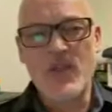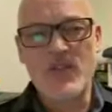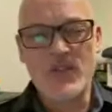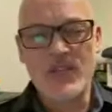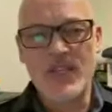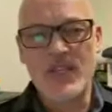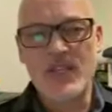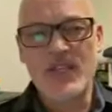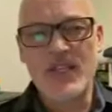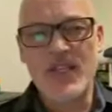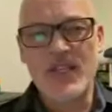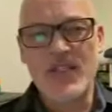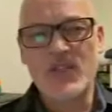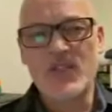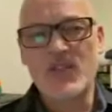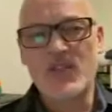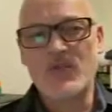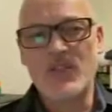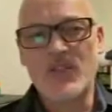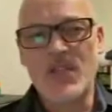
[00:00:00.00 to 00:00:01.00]
in this next
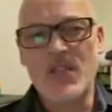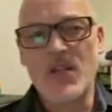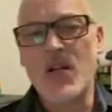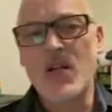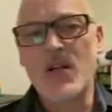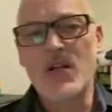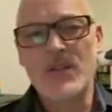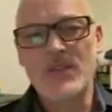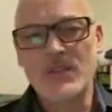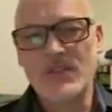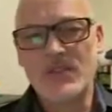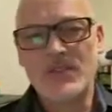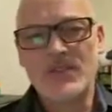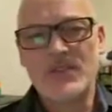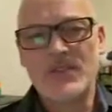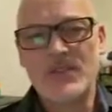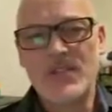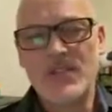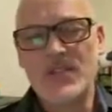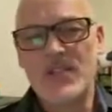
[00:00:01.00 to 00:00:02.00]
new year,
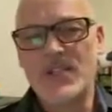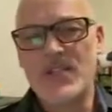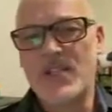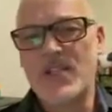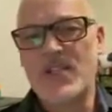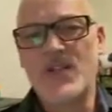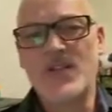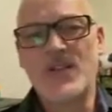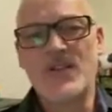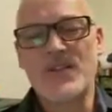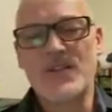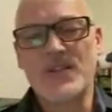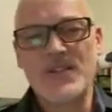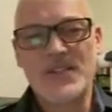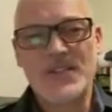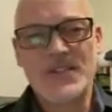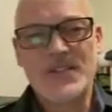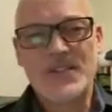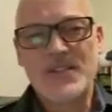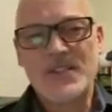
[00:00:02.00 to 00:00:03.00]
this year
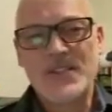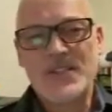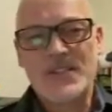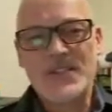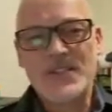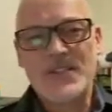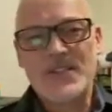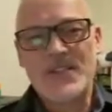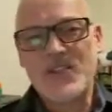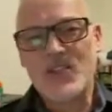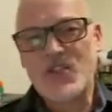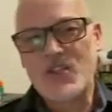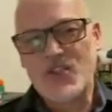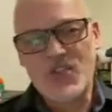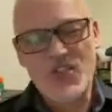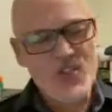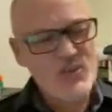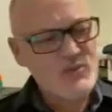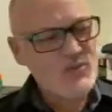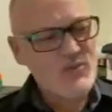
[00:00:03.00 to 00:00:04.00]
that is
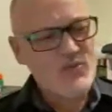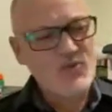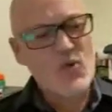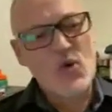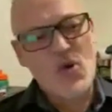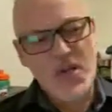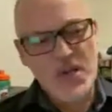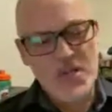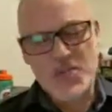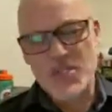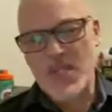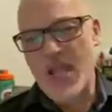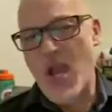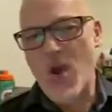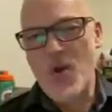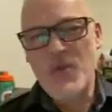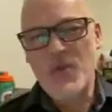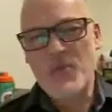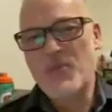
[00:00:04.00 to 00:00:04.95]
just before us now.